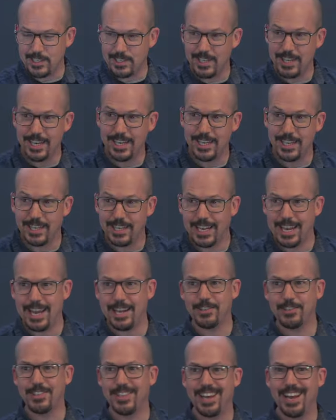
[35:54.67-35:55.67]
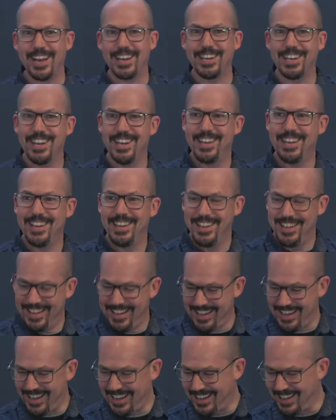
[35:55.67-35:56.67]
that I didn't catch that,
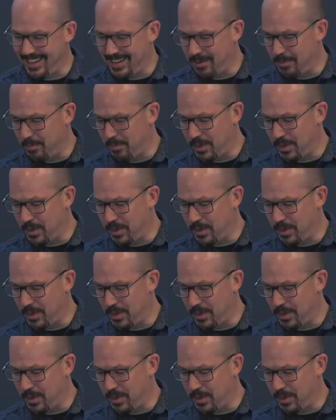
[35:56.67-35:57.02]
um,